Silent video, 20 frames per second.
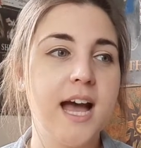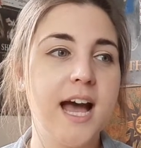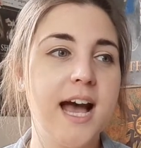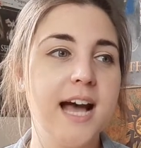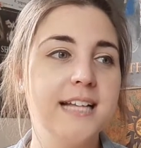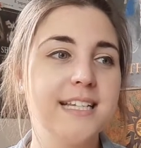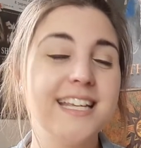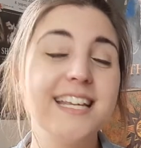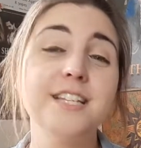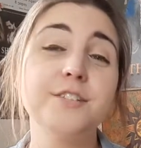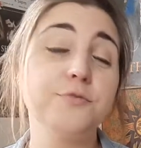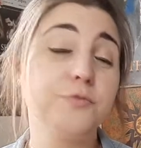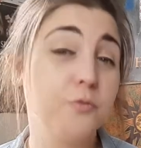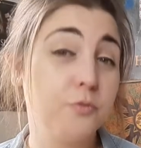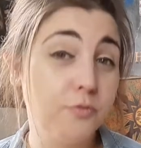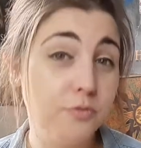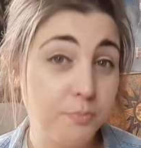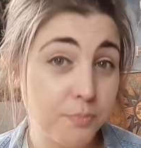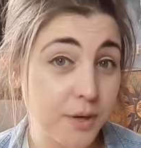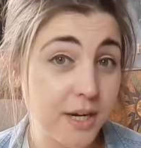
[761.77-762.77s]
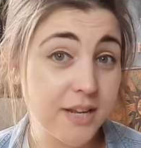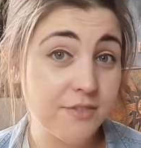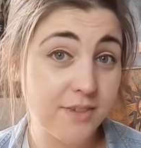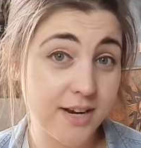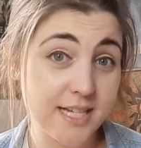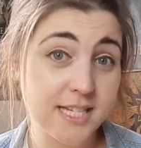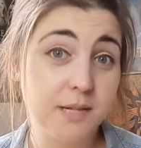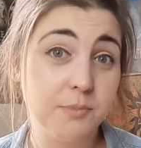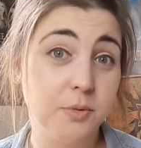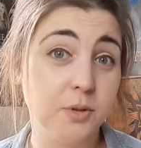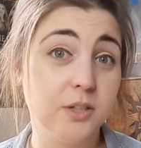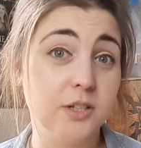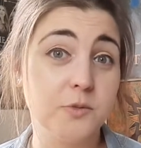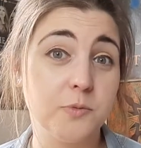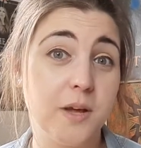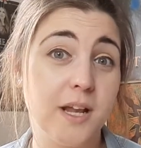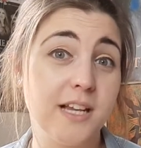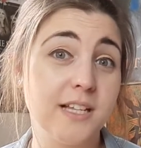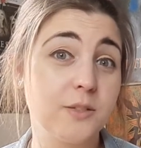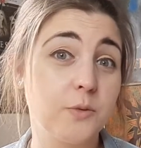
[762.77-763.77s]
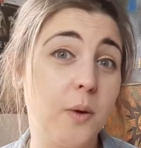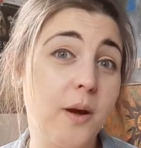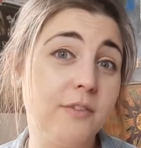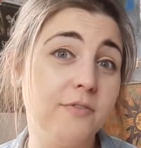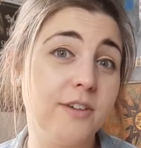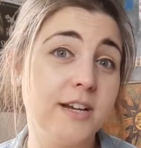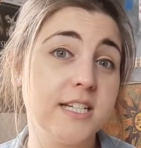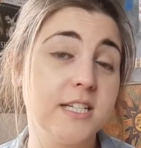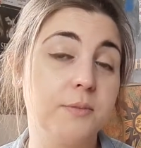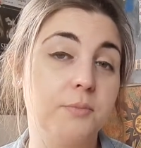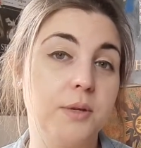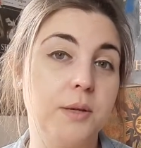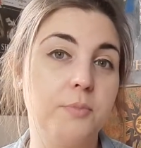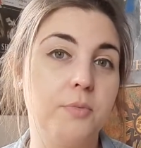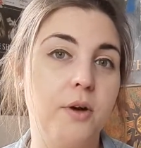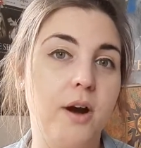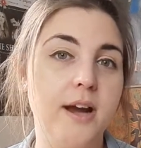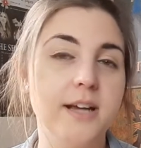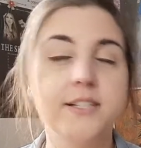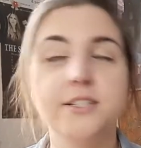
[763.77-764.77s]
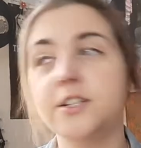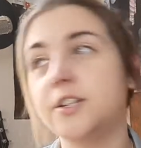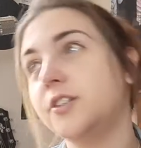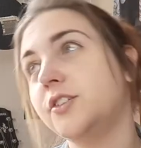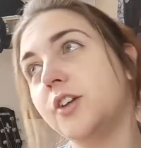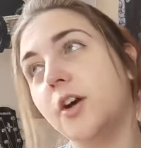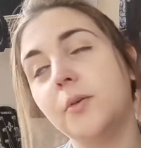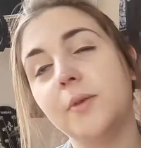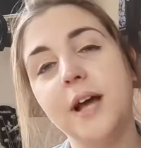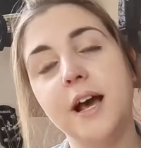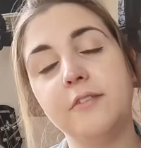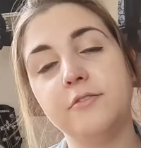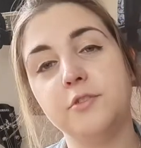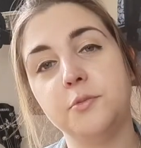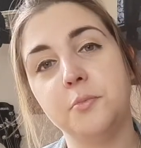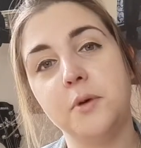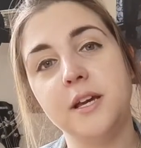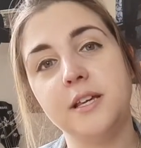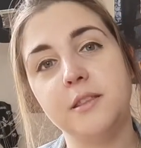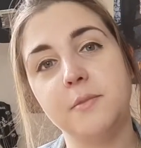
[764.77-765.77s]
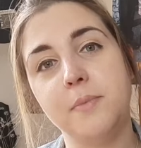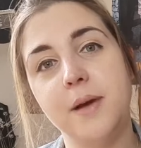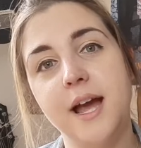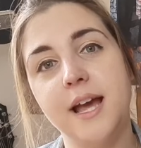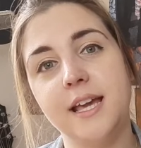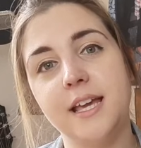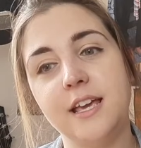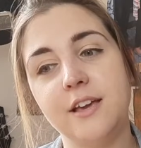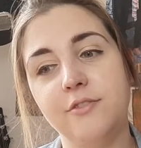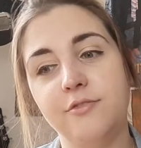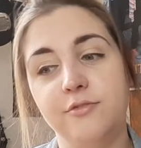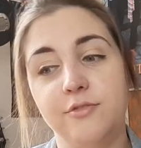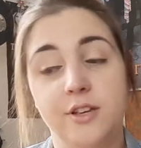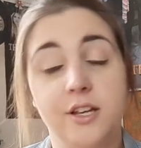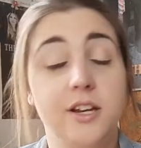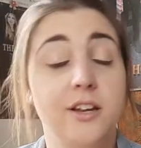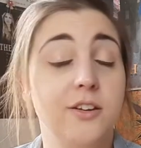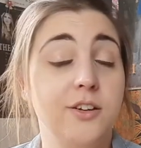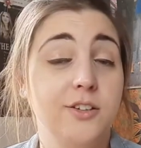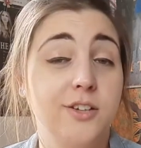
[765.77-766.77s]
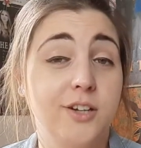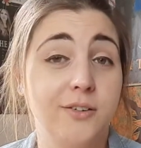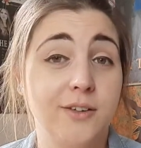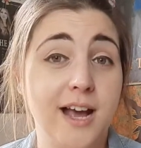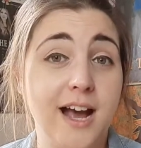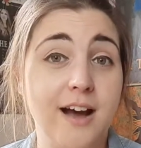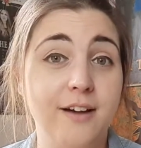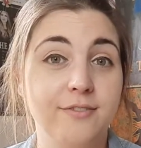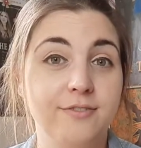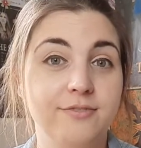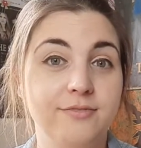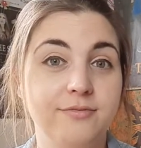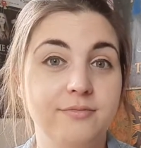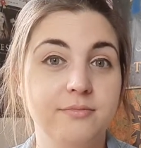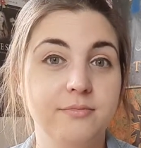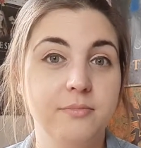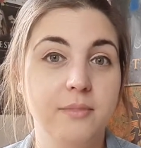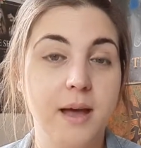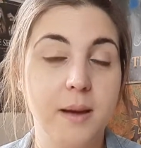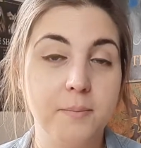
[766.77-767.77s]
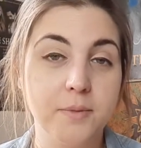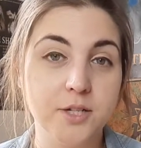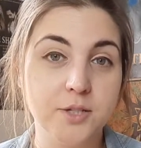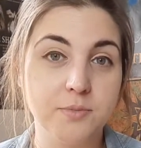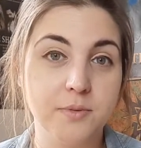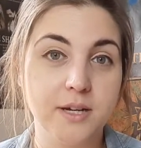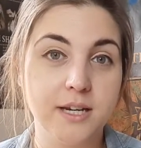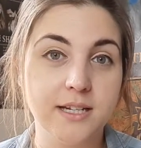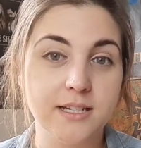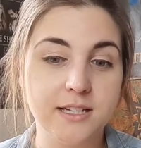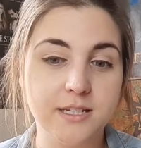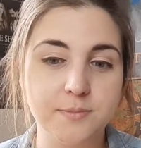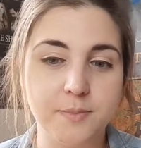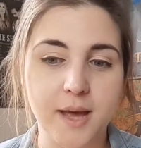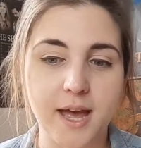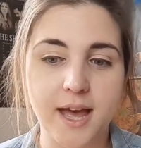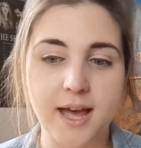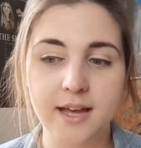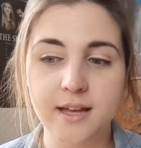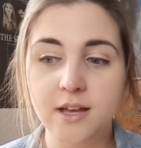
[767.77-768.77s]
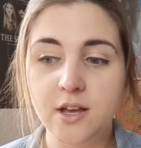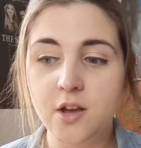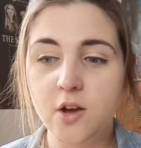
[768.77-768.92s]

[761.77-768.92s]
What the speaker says: And it's pretty reasonable as well. It's quite reasonably priced. You don't have to break the bank if, you know, you don't have that much money to spare.